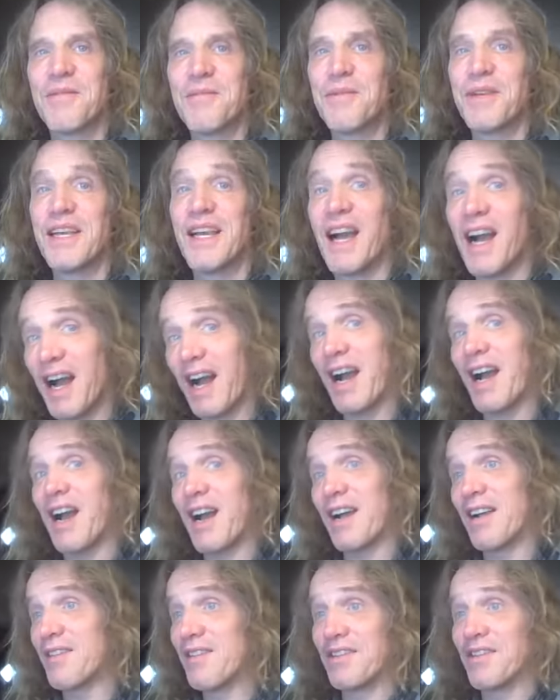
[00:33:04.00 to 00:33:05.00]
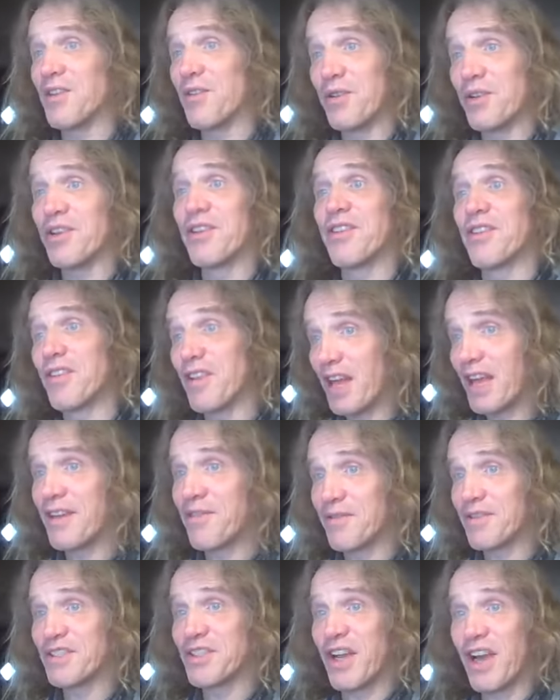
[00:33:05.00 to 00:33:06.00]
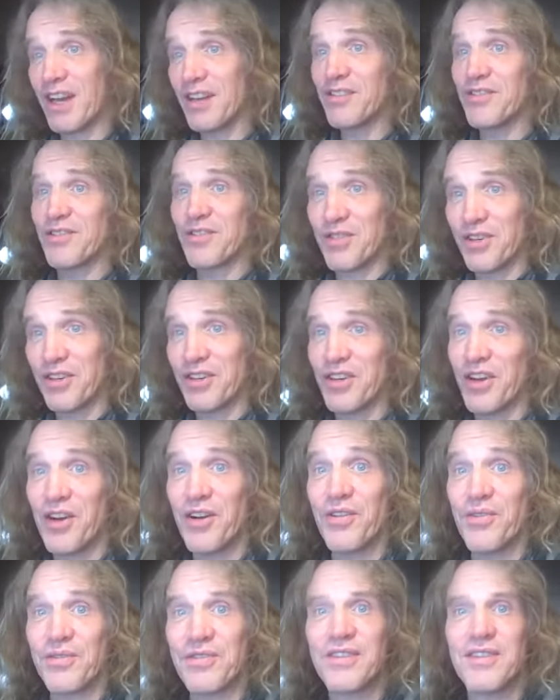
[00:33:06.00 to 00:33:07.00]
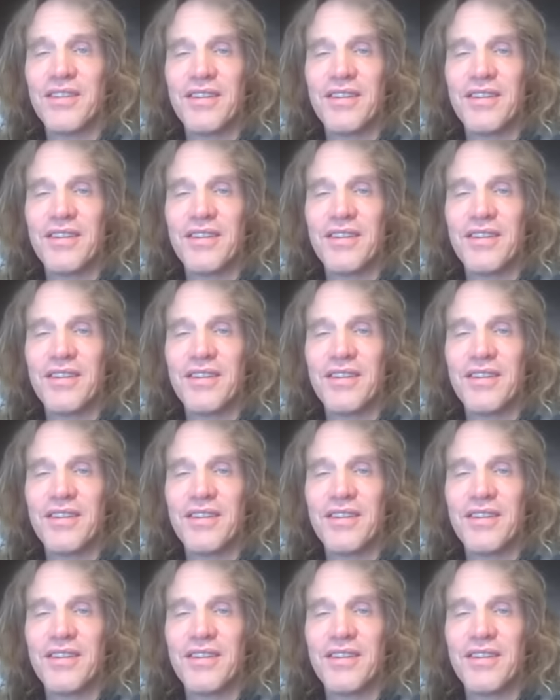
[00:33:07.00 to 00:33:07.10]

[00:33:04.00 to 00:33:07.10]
to be, uh, you know, you either like vaginas or you don't.